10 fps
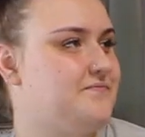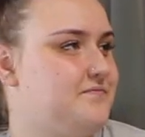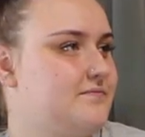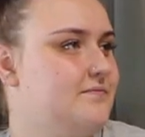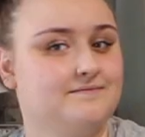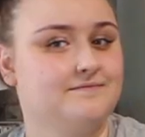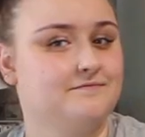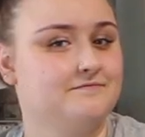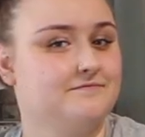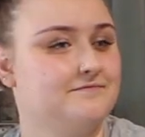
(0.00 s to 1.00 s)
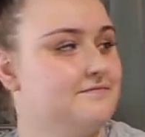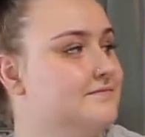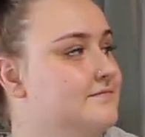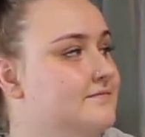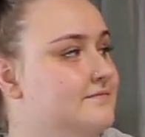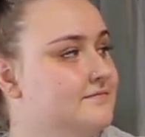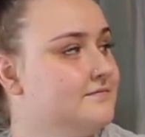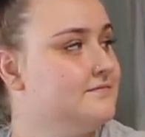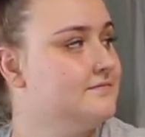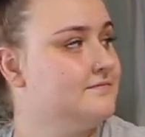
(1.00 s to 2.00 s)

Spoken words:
[no speech]